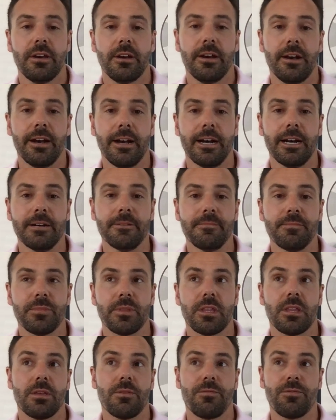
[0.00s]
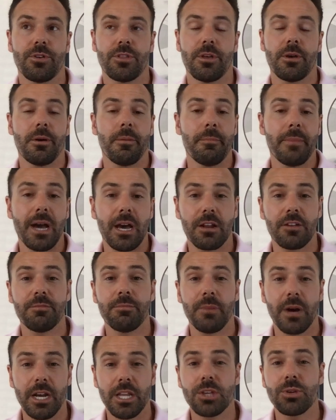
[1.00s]
For the amount of
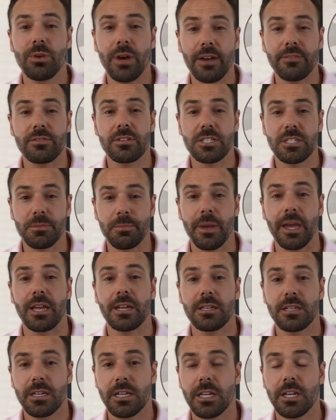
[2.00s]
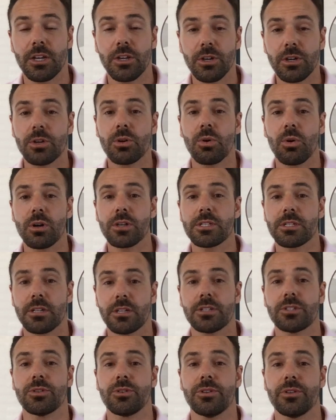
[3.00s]
money you have to spend to get a good horse at
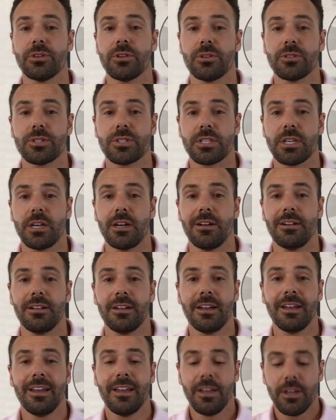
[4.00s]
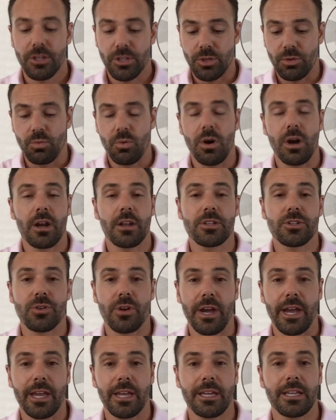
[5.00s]
a 2-year-old sale, you want to
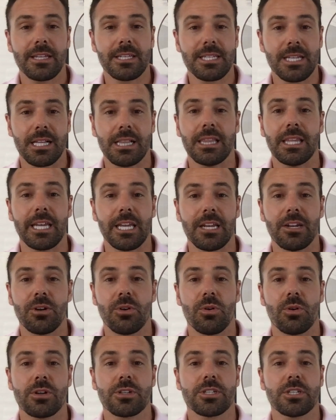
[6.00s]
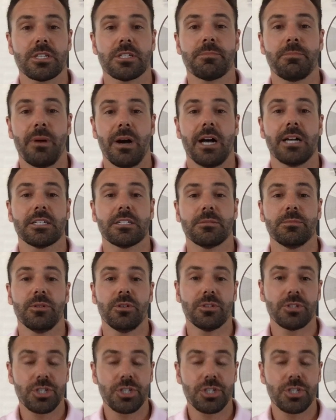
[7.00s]
try and get as clean a horse as possible.